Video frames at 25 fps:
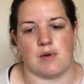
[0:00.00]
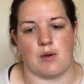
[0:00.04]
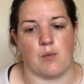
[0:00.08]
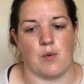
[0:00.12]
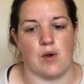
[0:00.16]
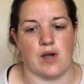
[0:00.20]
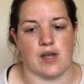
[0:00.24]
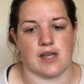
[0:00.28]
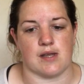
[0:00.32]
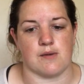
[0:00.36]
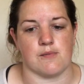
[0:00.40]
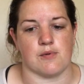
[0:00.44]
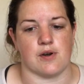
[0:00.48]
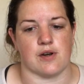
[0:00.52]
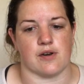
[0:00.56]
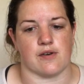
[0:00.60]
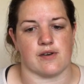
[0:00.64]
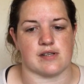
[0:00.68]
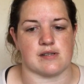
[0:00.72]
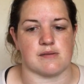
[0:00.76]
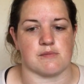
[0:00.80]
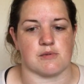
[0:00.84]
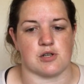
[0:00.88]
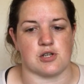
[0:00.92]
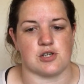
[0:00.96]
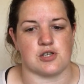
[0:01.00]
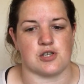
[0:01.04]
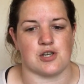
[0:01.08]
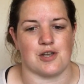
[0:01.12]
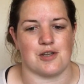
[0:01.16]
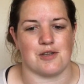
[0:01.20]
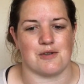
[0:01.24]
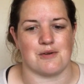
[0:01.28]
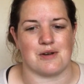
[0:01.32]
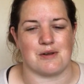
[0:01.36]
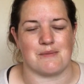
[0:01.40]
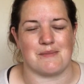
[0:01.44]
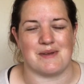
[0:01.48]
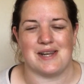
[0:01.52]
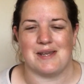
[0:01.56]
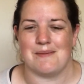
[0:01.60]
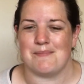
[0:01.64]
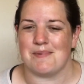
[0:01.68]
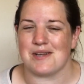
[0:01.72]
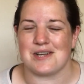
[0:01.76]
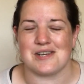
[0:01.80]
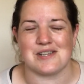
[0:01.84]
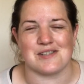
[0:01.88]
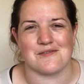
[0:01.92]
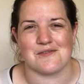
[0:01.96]
my work in progress I'm going to show you in a
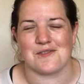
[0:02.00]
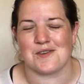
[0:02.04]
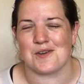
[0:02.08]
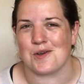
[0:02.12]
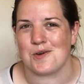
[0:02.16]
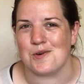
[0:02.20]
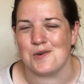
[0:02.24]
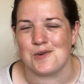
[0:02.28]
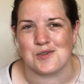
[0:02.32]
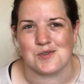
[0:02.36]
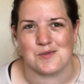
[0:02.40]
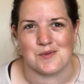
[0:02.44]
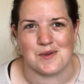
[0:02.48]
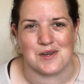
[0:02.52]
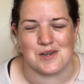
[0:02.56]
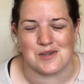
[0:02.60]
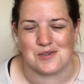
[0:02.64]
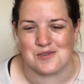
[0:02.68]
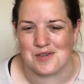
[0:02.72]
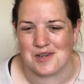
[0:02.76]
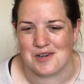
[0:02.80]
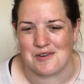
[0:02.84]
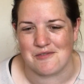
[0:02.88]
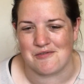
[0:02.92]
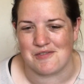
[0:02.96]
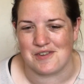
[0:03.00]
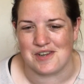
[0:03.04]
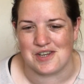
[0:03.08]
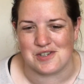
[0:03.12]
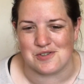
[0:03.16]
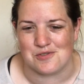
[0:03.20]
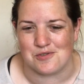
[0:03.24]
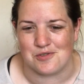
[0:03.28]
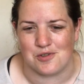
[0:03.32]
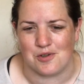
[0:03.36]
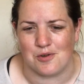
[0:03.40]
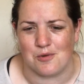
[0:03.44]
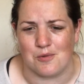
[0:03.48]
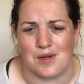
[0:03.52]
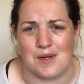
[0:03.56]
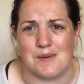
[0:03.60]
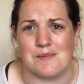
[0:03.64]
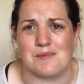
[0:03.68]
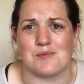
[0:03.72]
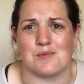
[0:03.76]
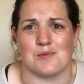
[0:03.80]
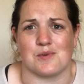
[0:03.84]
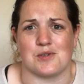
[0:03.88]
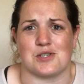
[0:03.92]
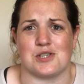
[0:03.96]
minute, because of course when you're trying to finish all your
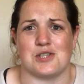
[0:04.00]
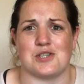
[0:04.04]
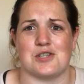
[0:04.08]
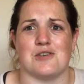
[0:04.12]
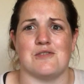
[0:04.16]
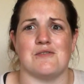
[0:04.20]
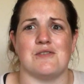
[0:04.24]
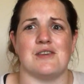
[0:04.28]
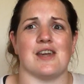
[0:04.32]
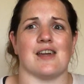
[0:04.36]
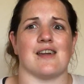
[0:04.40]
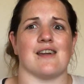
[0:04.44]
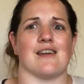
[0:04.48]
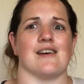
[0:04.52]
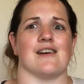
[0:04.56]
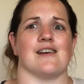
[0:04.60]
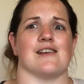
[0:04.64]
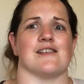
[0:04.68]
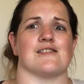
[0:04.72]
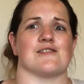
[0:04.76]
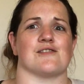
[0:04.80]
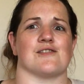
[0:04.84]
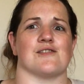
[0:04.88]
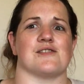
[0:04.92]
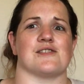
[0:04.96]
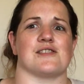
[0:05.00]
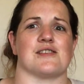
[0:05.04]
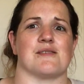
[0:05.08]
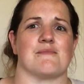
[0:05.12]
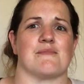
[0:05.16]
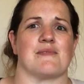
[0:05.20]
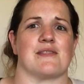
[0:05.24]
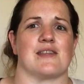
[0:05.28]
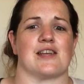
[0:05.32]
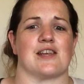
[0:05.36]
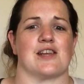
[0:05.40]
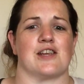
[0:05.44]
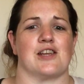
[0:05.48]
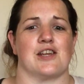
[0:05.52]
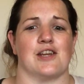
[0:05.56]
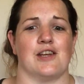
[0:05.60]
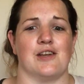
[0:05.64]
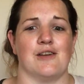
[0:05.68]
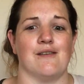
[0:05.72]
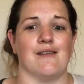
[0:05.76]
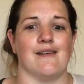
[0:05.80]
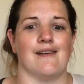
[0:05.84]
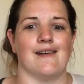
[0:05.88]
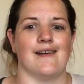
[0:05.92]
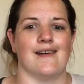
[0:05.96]
whips, what do? You cast on something
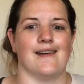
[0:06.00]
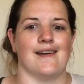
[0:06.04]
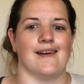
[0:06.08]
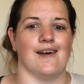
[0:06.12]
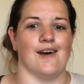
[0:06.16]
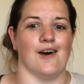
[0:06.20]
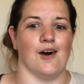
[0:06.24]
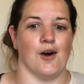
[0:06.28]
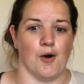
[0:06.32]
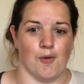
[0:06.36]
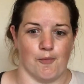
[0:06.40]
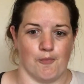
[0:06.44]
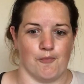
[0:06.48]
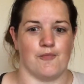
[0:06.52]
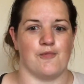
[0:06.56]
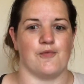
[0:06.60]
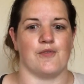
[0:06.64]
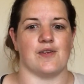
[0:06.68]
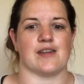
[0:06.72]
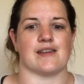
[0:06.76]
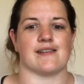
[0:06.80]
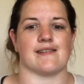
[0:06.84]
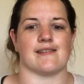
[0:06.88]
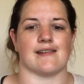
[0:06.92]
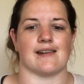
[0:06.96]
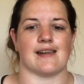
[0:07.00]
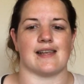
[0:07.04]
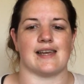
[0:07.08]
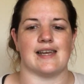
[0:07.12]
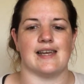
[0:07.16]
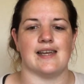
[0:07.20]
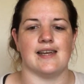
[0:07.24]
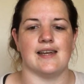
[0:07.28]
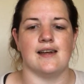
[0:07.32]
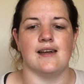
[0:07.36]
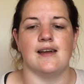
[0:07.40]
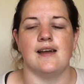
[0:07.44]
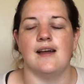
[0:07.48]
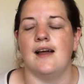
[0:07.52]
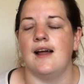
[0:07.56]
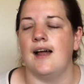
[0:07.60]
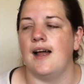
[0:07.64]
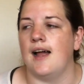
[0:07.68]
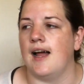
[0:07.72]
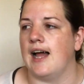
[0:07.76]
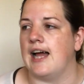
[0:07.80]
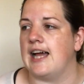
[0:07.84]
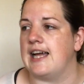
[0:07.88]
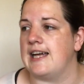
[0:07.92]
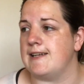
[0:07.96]
new, obviously.
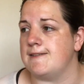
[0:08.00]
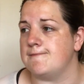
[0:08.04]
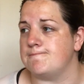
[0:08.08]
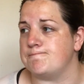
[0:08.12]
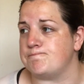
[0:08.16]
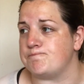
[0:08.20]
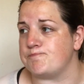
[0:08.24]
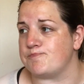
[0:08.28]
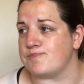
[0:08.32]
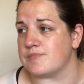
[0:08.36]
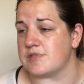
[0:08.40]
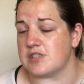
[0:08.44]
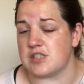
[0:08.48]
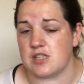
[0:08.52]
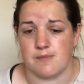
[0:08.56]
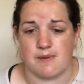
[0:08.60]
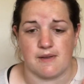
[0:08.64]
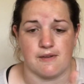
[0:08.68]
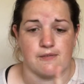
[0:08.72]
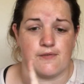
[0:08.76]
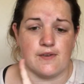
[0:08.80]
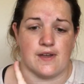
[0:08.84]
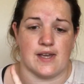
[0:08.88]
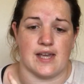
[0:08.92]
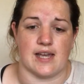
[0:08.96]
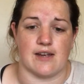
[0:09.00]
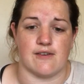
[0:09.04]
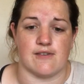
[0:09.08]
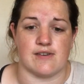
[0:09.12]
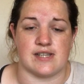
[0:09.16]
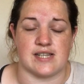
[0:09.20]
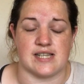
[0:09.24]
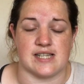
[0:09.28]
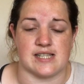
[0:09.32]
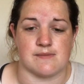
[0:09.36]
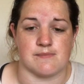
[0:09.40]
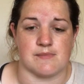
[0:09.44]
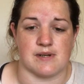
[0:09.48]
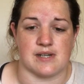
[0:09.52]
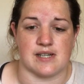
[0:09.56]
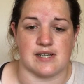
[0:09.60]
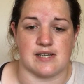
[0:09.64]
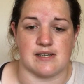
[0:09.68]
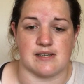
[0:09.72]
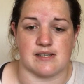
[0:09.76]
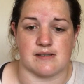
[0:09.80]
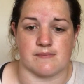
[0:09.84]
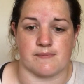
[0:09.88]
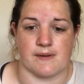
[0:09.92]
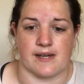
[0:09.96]
To be fair, it is
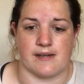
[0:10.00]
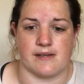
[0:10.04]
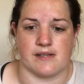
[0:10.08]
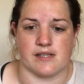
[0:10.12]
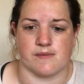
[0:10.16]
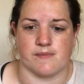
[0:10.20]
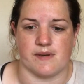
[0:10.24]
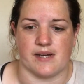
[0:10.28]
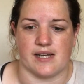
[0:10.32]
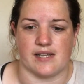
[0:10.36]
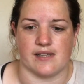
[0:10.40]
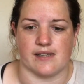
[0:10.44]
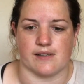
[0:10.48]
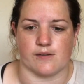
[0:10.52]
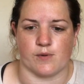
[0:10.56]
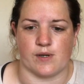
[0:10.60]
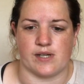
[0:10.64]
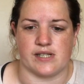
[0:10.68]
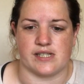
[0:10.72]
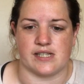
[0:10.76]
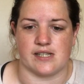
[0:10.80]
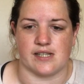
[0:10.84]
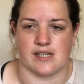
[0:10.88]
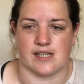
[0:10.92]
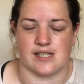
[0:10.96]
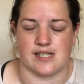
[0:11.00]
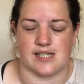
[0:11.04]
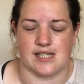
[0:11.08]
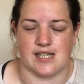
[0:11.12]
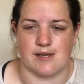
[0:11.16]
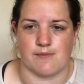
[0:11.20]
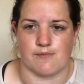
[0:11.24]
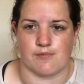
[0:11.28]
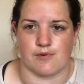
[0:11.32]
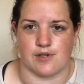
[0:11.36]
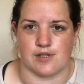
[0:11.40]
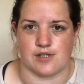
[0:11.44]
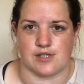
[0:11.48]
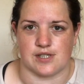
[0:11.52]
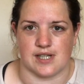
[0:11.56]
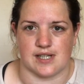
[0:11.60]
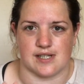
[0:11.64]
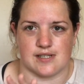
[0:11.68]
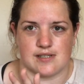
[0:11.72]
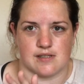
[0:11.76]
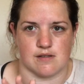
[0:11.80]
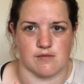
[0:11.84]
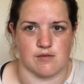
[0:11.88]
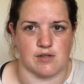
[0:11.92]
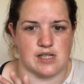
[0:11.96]
my Smile 2019
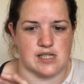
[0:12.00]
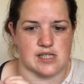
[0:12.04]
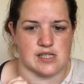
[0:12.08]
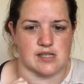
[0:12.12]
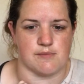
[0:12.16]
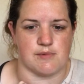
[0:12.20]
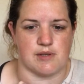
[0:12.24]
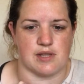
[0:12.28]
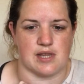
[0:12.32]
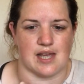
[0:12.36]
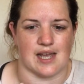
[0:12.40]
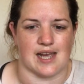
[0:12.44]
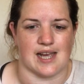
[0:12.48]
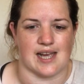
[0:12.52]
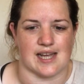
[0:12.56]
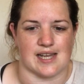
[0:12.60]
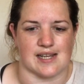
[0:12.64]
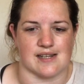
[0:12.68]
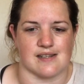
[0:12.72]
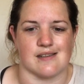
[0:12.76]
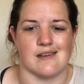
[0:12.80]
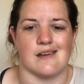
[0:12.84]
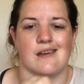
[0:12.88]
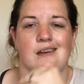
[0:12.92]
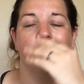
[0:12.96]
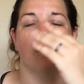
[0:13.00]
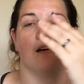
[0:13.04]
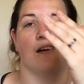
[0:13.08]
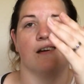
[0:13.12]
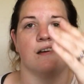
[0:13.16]
project, so it is something that had